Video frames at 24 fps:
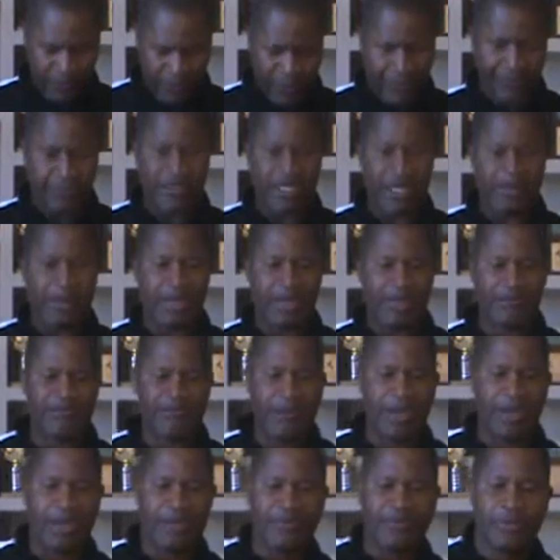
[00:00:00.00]
15 minus
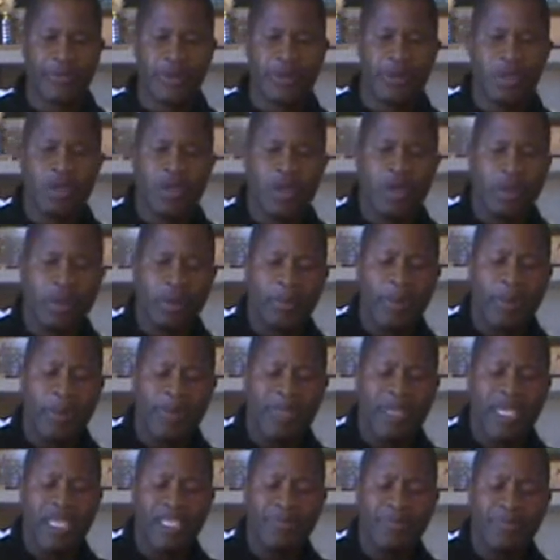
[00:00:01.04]
5?
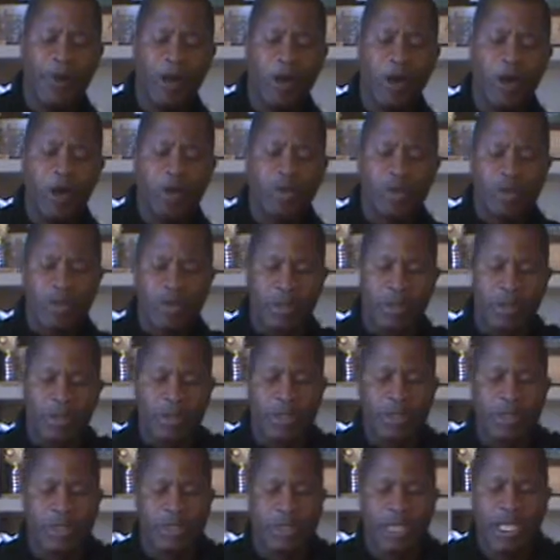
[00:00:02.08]
Remember, each
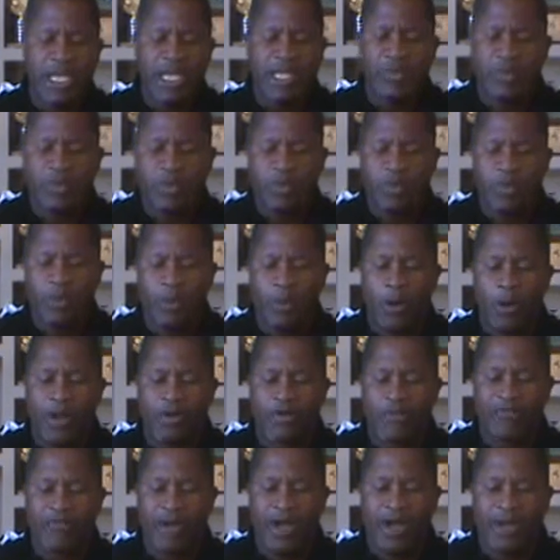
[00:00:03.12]
group of
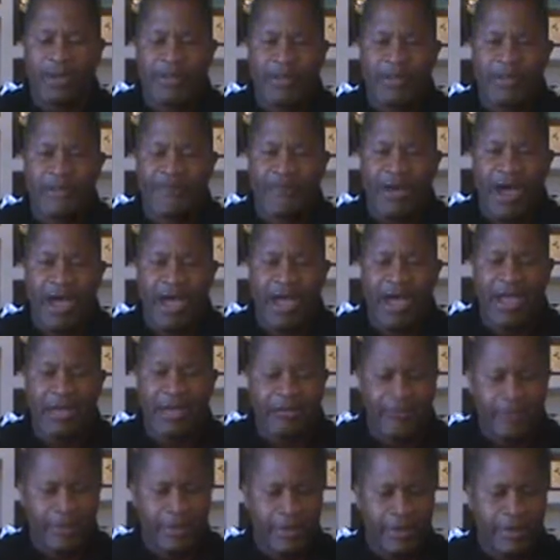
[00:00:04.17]
balls is 5. That's
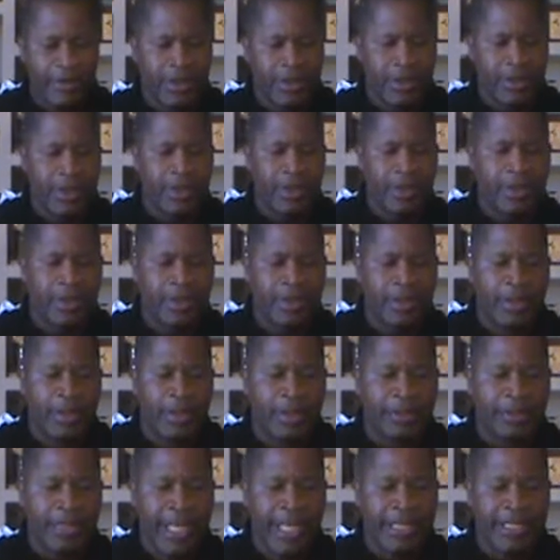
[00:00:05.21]
5,
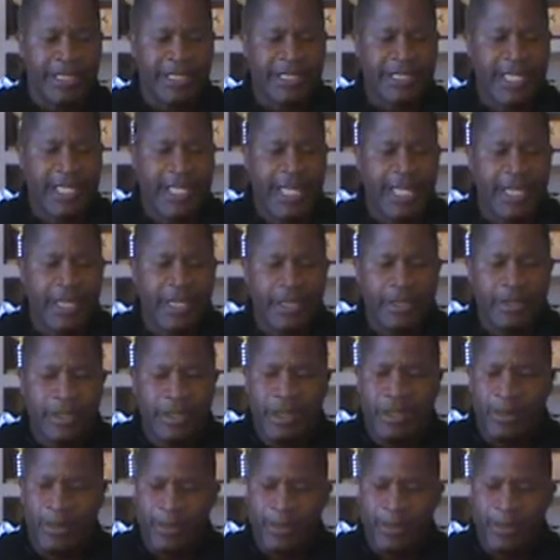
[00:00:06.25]
that's 10,